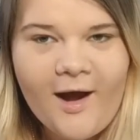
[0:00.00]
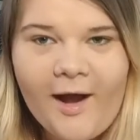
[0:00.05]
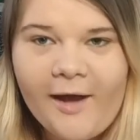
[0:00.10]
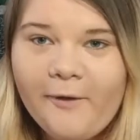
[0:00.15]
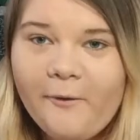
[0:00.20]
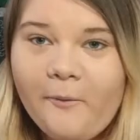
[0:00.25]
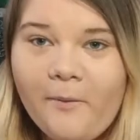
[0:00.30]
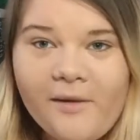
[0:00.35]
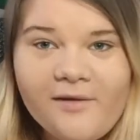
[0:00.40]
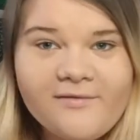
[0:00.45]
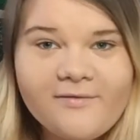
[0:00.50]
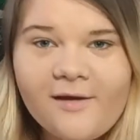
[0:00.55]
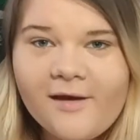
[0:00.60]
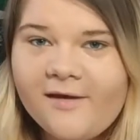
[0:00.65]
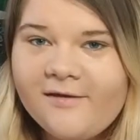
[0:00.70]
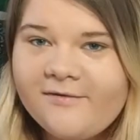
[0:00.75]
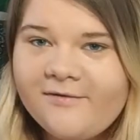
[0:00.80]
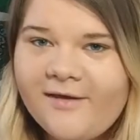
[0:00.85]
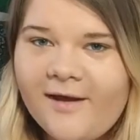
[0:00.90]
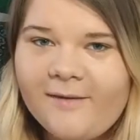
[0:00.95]
I always
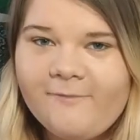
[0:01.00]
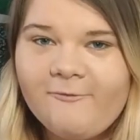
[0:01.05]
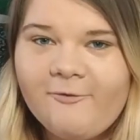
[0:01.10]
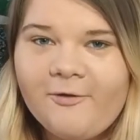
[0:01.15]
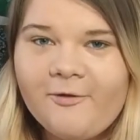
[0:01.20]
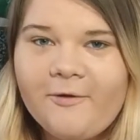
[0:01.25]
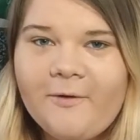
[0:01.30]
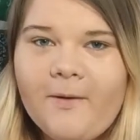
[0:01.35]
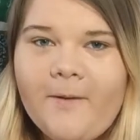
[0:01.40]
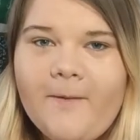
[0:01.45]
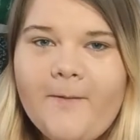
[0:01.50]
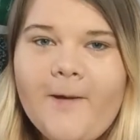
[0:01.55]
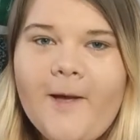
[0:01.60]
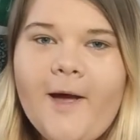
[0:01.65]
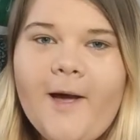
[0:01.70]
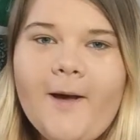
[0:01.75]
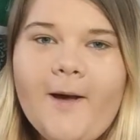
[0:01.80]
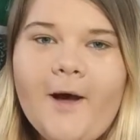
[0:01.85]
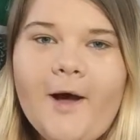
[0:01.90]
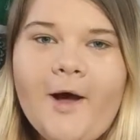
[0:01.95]
say his name wrong.
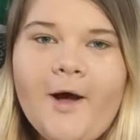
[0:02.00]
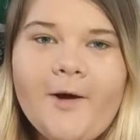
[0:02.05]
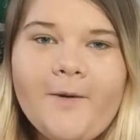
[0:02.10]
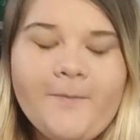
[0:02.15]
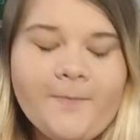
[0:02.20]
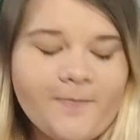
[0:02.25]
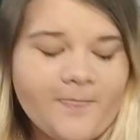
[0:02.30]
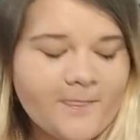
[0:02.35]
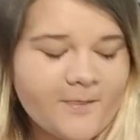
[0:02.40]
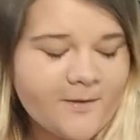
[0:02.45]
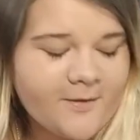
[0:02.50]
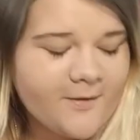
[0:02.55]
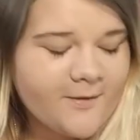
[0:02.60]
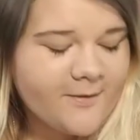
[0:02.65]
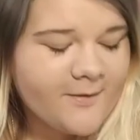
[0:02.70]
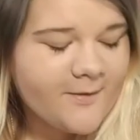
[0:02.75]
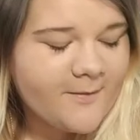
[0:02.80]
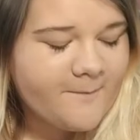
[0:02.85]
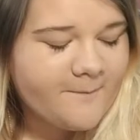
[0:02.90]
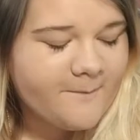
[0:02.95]

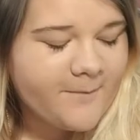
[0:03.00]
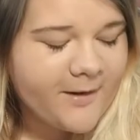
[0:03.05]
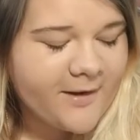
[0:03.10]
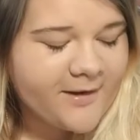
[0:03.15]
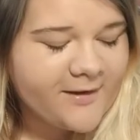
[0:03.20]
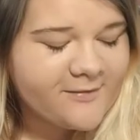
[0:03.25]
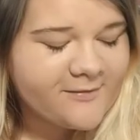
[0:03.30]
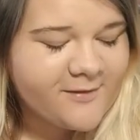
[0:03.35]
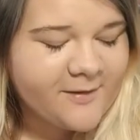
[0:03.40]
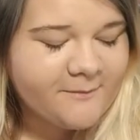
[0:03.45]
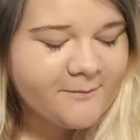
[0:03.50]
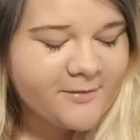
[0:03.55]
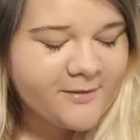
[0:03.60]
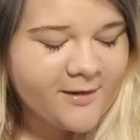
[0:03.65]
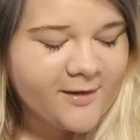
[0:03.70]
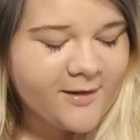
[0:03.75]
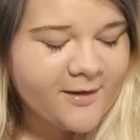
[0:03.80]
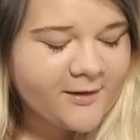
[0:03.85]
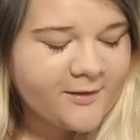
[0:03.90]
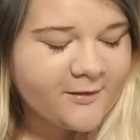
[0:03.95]
But he's number
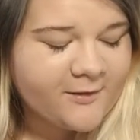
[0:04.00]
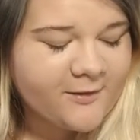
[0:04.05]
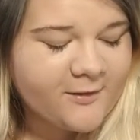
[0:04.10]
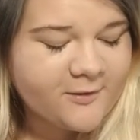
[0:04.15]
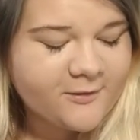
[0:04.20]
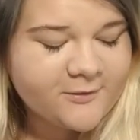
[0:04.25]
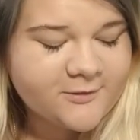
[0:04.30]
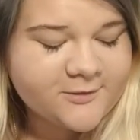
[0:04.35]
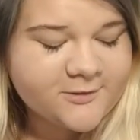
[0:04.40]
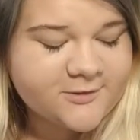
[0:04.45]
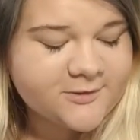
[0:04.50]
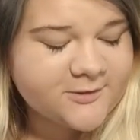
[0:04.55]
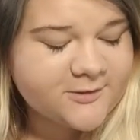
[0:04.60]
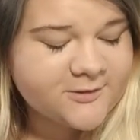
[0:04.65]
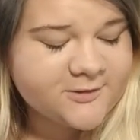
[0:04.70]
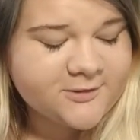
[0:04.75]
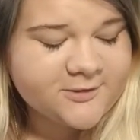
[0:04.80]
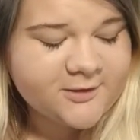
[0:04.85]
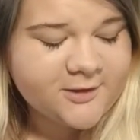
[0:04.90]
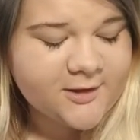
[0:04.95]
10
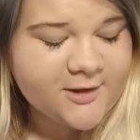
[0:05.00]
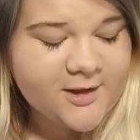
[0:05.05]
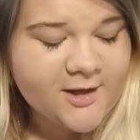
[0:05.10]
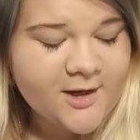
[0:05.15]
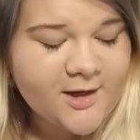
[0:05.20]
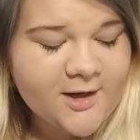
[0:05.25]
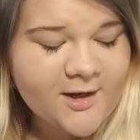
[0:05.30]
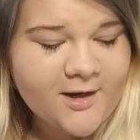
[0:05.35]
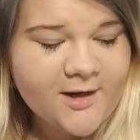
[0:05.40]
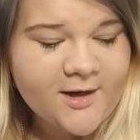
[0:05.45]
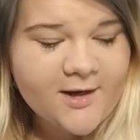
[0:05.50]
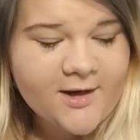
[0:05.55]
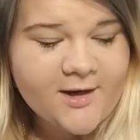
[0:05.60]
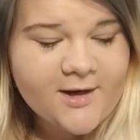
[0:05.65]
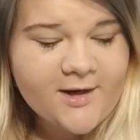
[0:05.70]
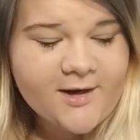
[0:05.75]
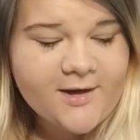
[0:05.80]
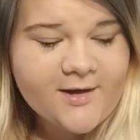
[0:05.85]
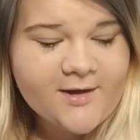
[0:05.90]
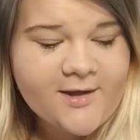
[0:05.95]
because,
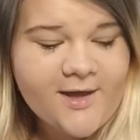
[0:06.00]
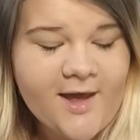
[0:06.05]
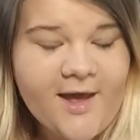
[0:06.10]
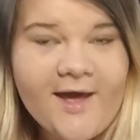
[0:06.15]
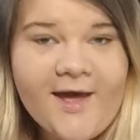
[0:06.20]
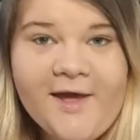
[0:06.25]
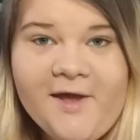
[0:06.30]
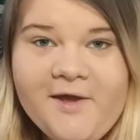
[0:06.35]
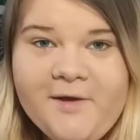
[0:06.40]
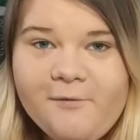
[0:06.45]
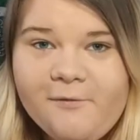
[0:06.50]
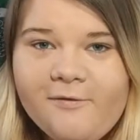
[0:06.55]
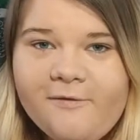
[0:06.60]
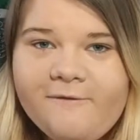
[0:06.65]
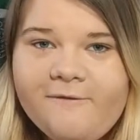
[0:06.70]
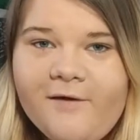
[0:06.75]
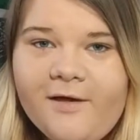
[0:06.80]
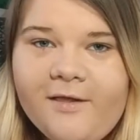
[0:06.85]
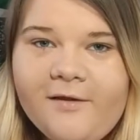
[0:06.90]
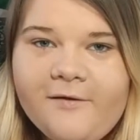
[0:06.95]
yeah, he was
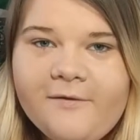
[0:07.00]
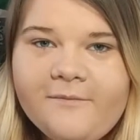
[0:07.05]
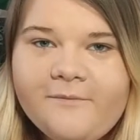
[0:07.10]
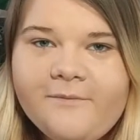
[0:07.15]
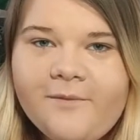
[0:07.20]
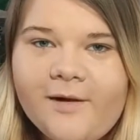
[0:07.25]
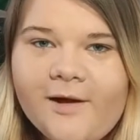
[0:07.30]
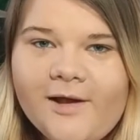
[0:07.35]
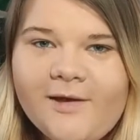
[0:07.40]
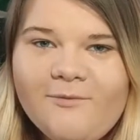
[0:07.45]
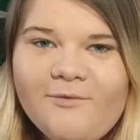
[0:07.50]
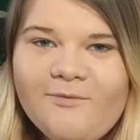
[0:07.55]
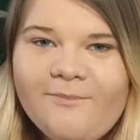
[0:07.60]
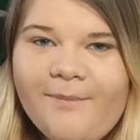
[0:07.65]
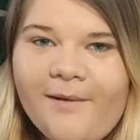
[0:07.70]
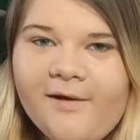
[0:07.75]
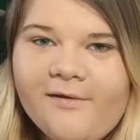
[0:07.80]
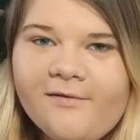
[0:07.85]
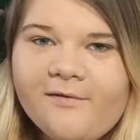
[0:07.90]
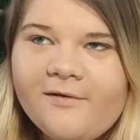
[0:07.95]
a villain, but he was
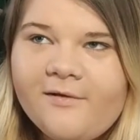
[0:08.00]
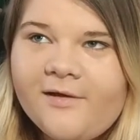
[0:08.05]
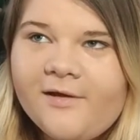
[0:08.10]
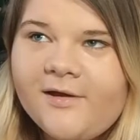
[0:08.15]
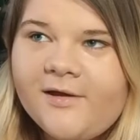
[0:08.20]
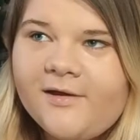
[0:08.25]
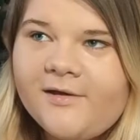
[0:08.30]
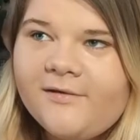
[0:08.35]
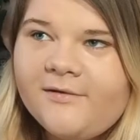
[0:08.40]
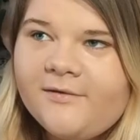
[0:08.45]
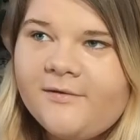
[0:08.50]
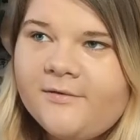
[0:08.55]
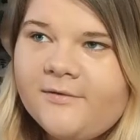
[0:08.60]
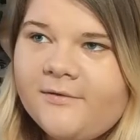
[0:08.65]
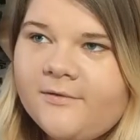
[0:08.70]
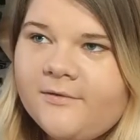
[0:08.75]
basically